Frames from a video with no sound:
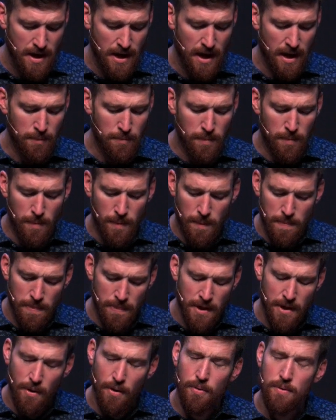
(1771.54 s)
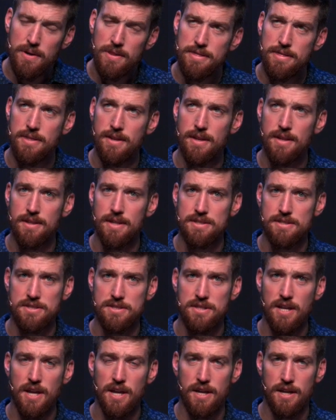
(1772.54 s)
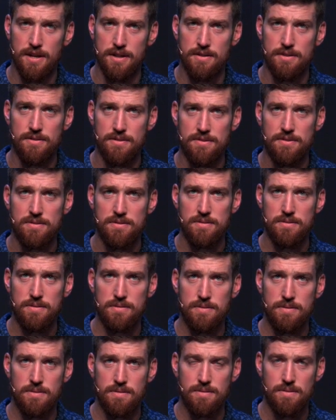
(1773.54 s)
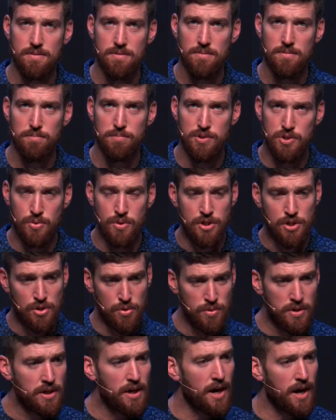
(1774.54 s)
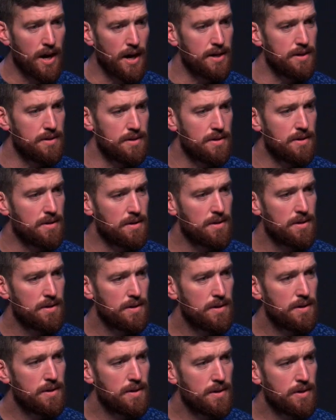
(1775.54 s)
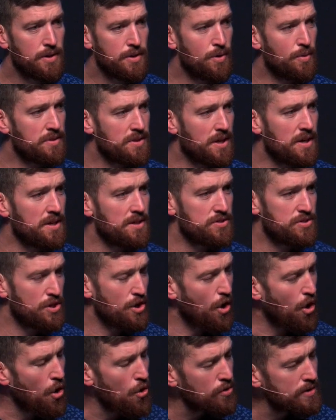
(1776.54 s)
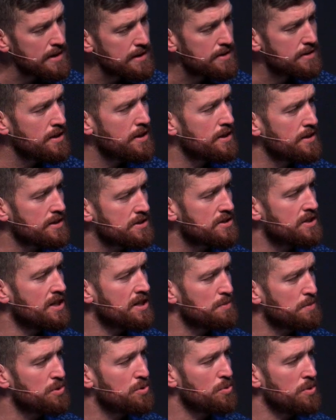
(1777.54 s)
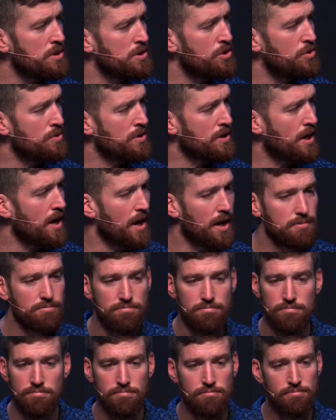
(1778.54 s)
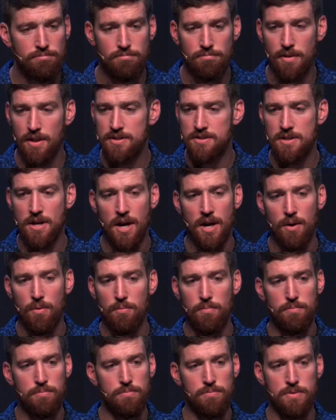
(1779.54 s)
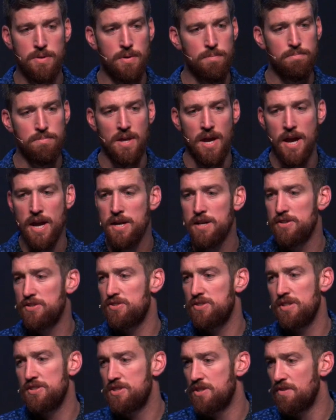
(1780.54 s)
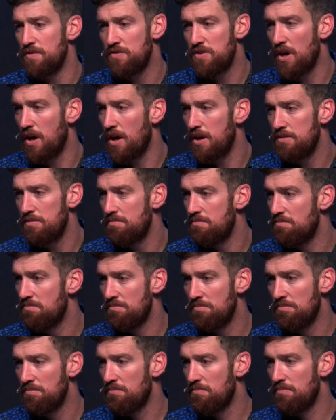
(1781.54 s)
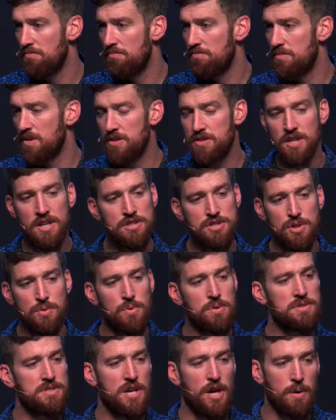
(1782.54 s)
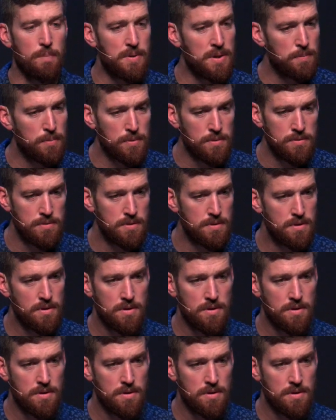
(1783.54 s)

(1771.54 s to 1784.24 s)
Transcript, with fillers: I'm, the only thing that stands between you and God you know what that is? The only thing that stands between you and God. It's not the, the heinous sins that you've done, the things you won't tell people.